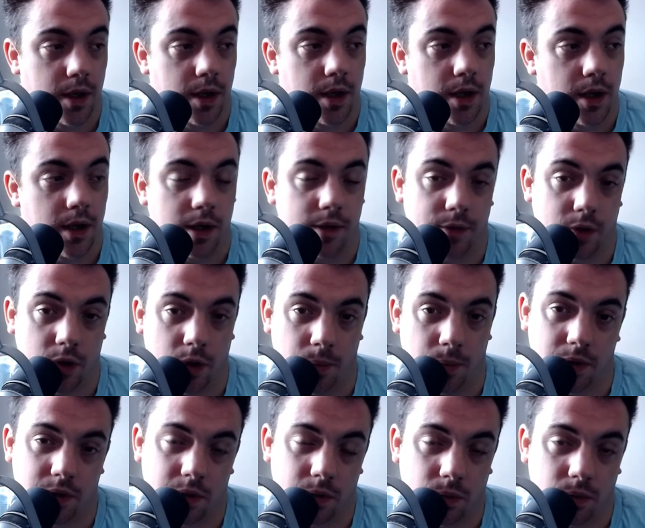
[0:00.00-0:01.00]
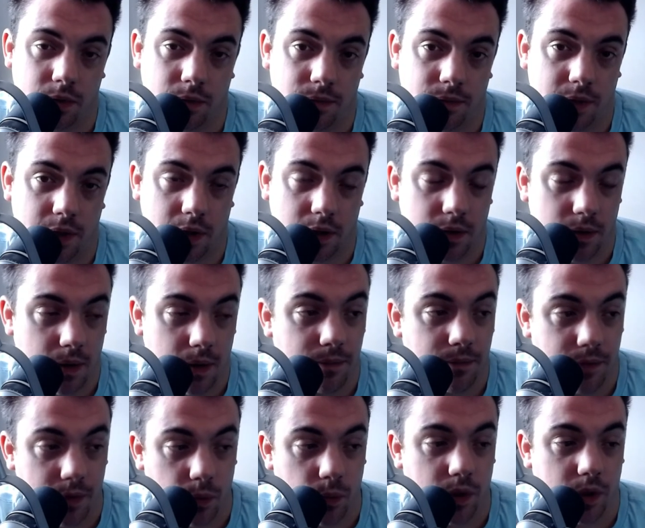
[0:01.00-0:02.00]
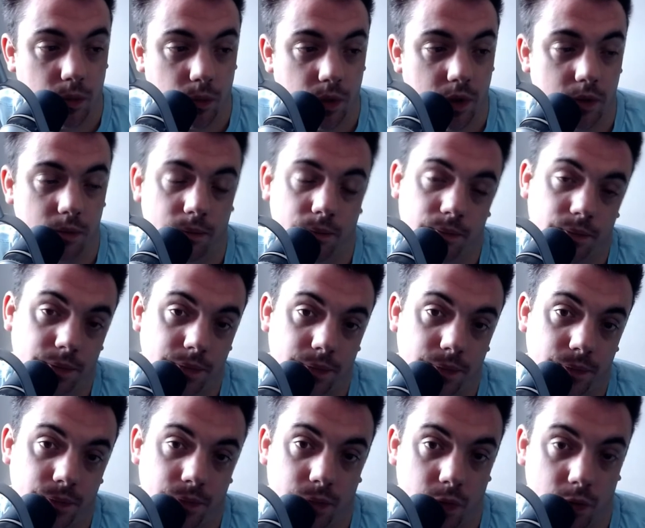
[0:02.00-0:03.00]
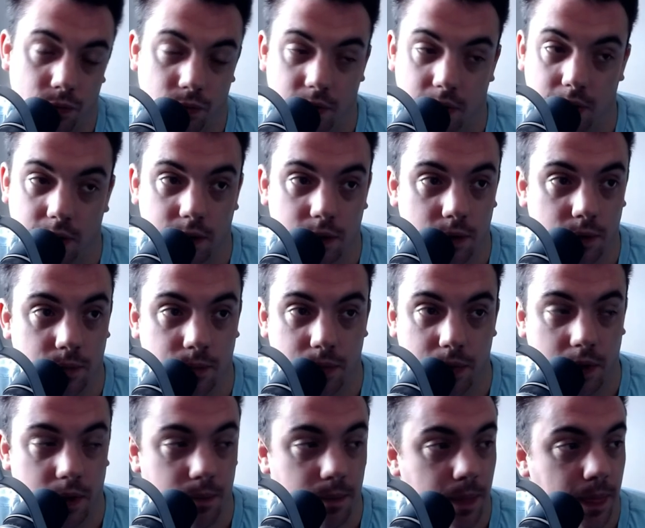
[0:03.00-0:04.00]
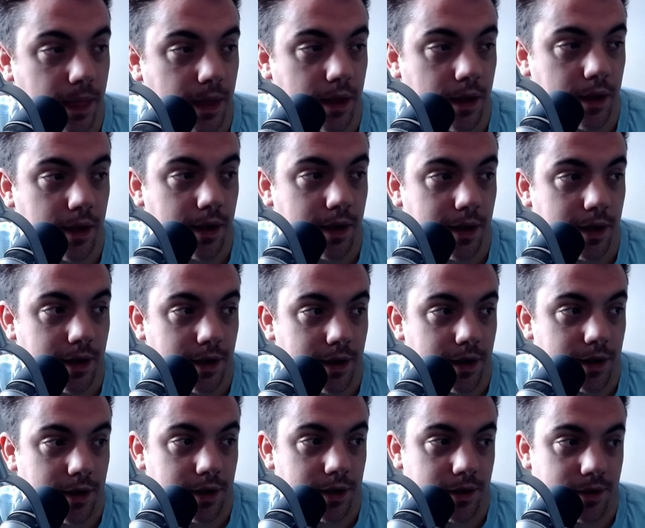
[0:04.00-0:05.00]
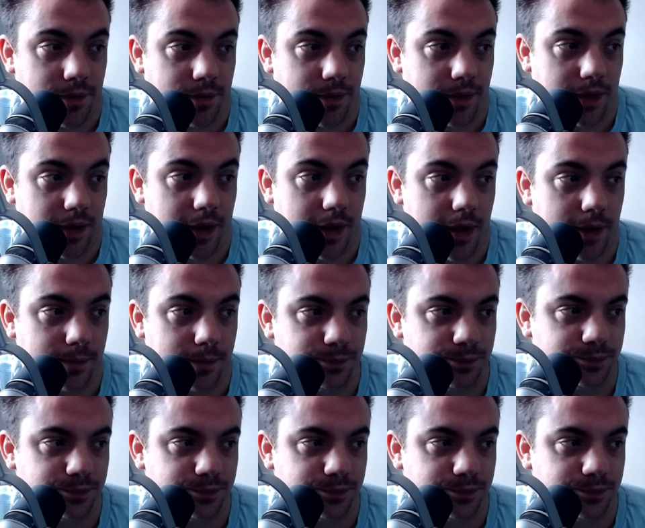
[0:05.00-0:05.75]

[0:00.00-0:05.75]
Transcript: Leave your comment, tell me what you think. I think we can win. I really do, but yeah.